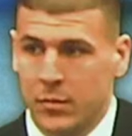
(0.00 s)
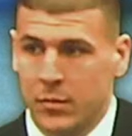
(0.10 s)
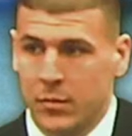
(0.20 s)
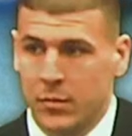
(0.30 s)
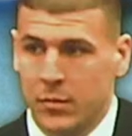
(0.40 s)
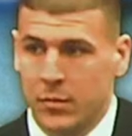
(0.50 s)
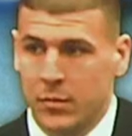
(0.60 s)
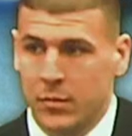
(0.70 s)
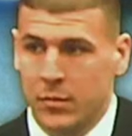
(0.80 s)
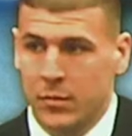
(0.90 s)

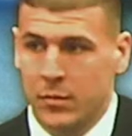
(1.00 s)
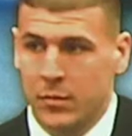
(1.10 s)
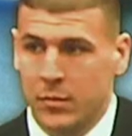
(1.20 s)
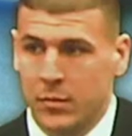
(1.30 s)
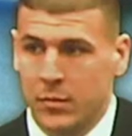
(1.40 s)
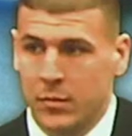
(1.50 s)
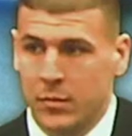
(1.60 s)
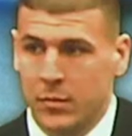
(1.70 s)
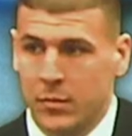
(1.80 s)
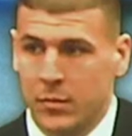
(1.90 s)

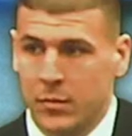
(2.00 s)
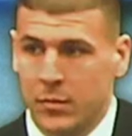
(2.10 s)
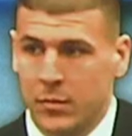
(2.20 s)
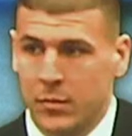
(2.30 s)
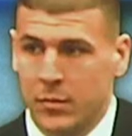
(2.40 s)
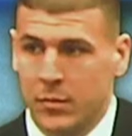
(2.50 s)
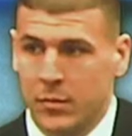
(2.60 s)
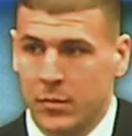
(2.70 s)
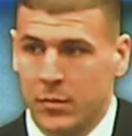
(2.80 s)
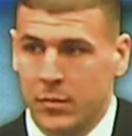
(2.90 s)

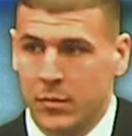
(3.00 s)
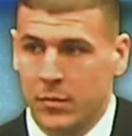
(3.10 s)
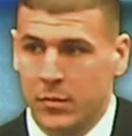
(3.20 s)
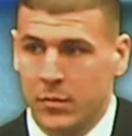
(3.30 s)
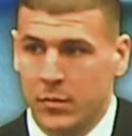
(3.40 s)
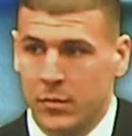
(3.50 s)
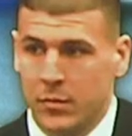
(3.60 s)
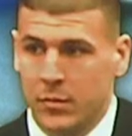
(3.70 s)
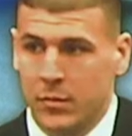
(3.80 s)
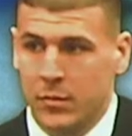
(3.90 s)

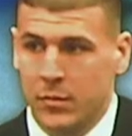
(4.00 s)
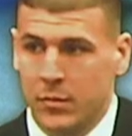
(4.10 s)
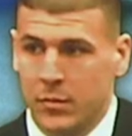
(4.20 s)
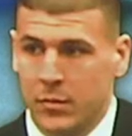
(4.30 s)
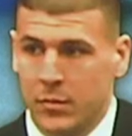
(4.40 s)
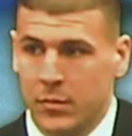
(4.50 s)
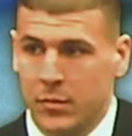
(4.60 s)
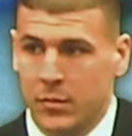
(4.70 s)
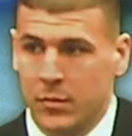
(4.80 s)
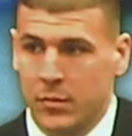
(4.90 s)

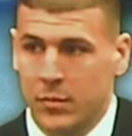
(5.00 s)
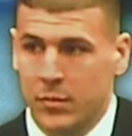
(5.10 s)
[no speech]